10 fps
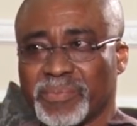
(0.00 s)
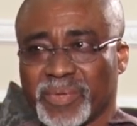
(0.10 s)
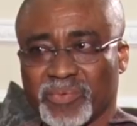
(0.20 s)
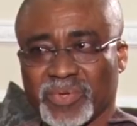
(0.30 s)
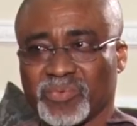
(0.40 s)

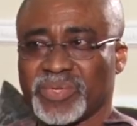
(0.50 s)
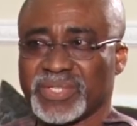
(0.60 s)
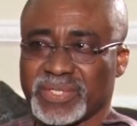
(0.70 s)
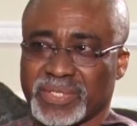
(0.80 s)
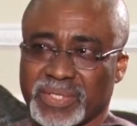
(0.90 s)
But what we
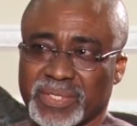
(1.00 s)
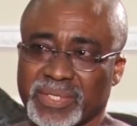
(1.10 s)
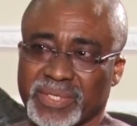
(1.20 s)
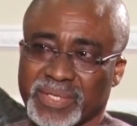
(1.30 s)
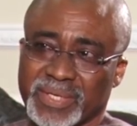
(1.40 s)
see
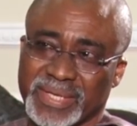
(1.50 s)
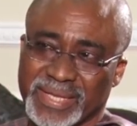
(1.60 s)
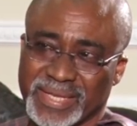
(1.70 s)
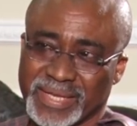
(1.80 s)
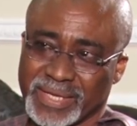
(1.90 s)

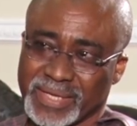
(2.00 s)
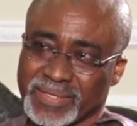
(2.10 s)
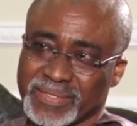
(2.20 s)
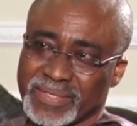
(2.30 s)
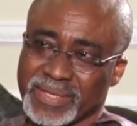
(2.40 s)

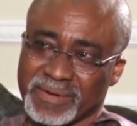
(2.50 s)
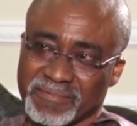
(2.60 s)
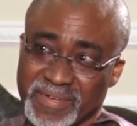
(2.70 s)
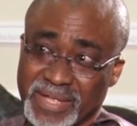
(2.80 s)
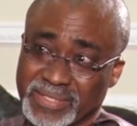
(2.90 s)
is the
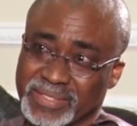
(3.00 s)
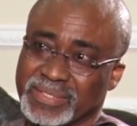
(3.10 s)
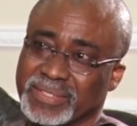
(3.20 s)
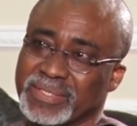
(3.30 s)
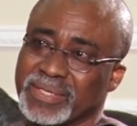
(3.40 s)
reverse.